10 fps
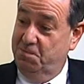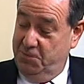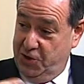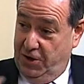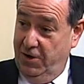
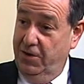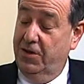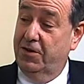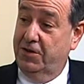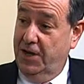started
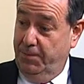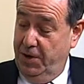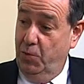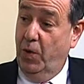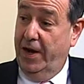the
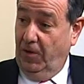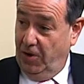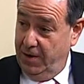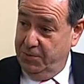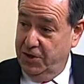company Wayne
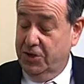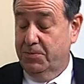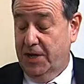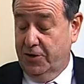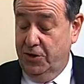Alarm
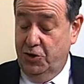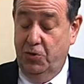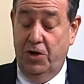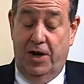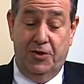Systems, actually in
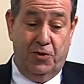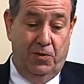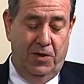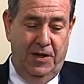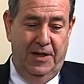junior high school.